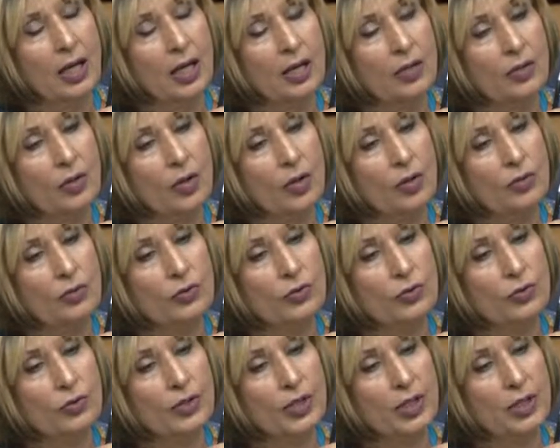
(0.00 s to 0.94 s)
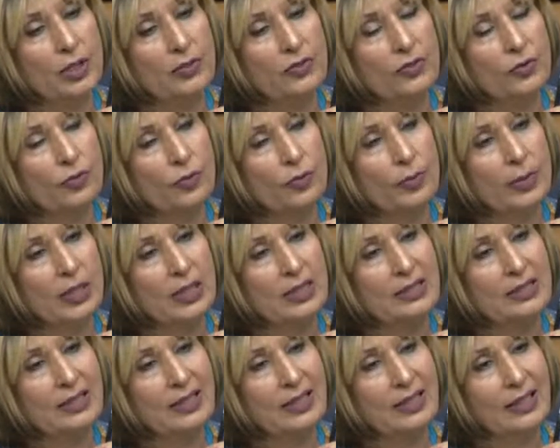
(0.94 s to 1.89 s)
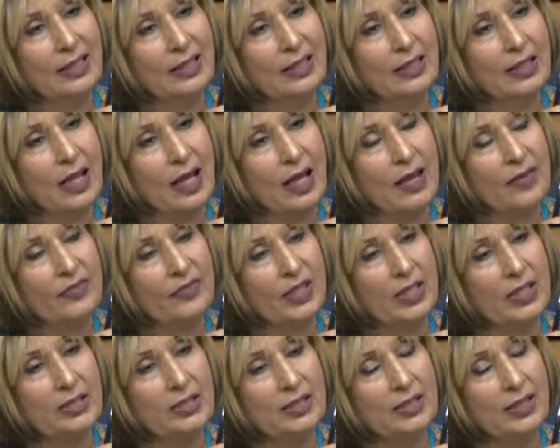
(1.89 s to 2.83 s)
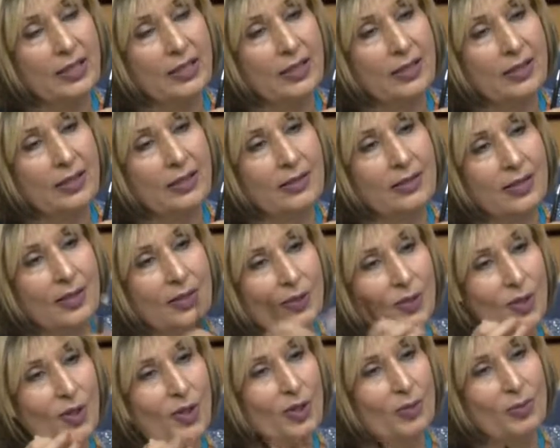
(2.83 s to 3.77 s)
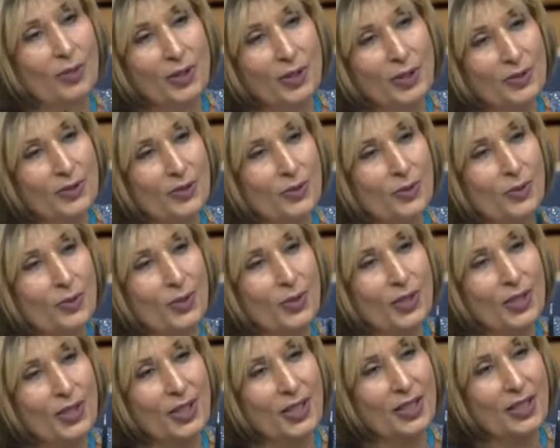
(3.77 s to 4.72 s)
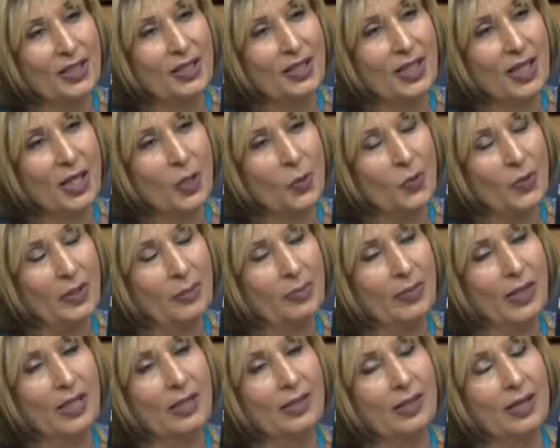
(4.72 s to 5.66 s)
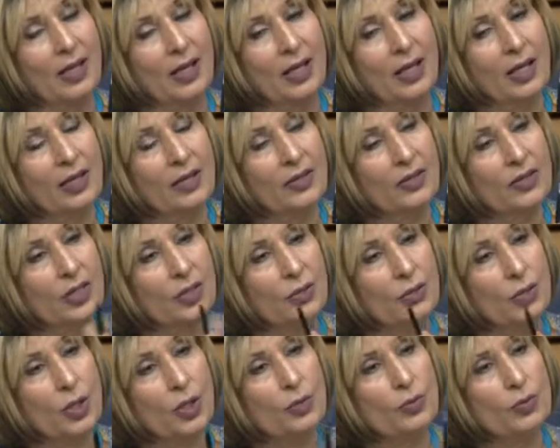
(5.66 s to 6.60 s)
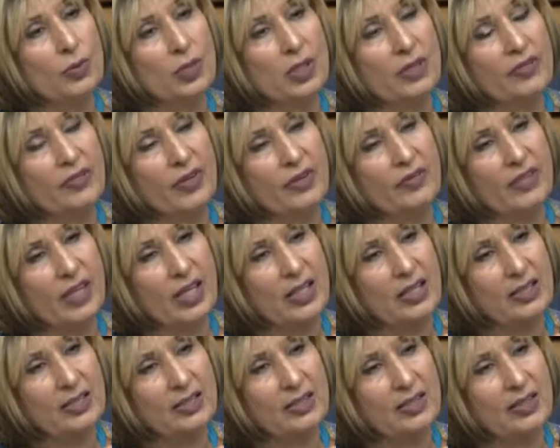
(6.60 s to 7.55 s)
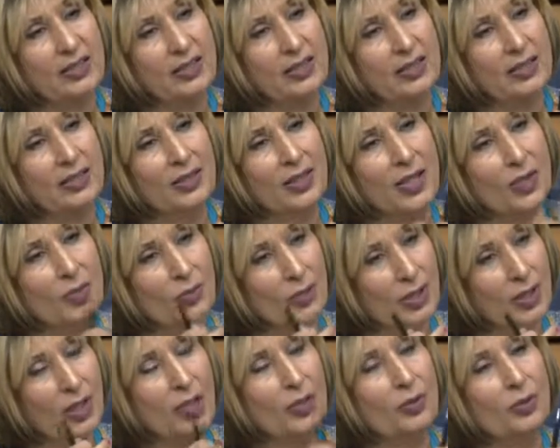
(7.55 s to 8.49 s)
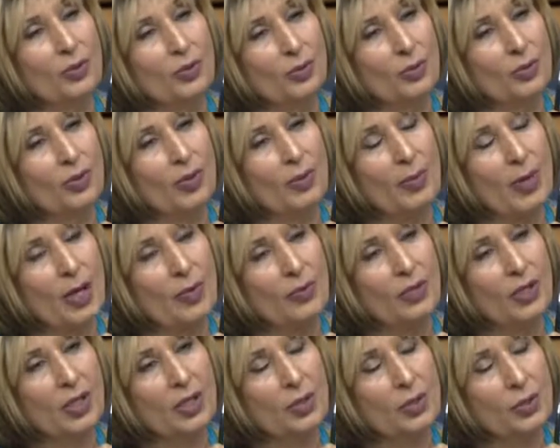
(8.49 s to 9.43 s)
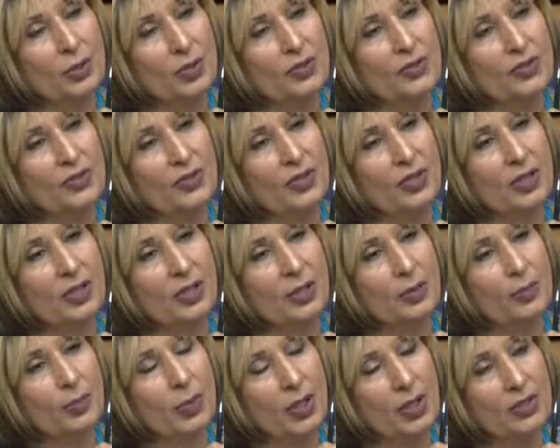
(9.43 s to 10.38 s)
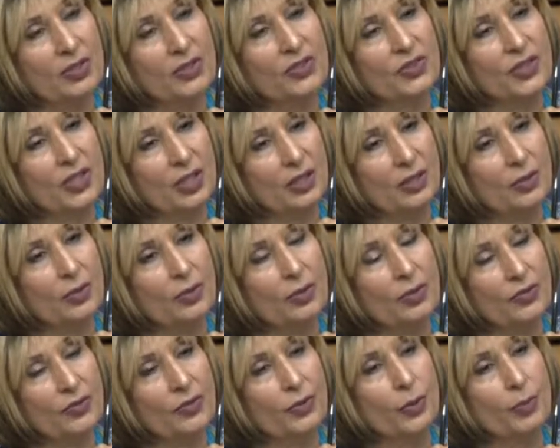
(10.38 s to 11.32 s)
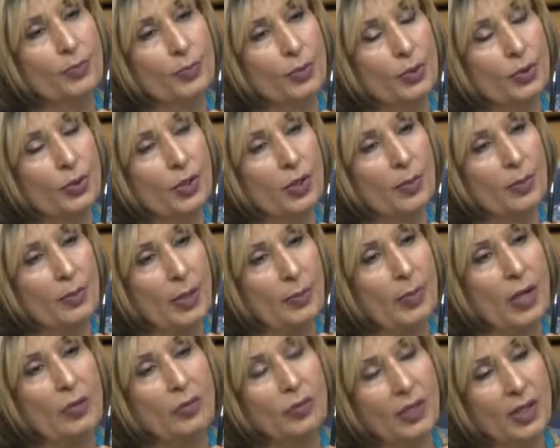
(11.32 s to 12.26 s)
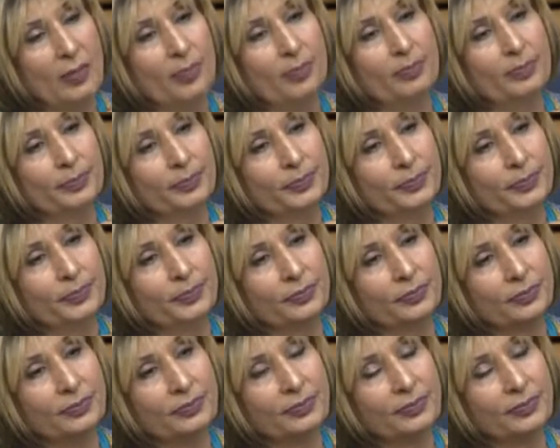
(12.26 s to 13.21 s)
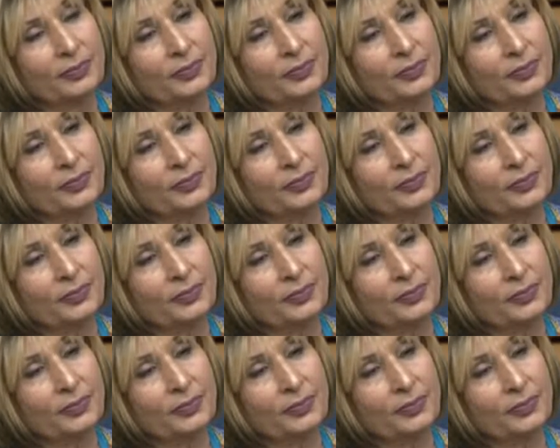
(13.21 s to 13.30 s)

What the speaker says: And also, there are so many Afghan singers, the Taliban destroyed their equipment. They try to leave Afghanistan. They would like to know about U.S. Policy and U.S. new program about it.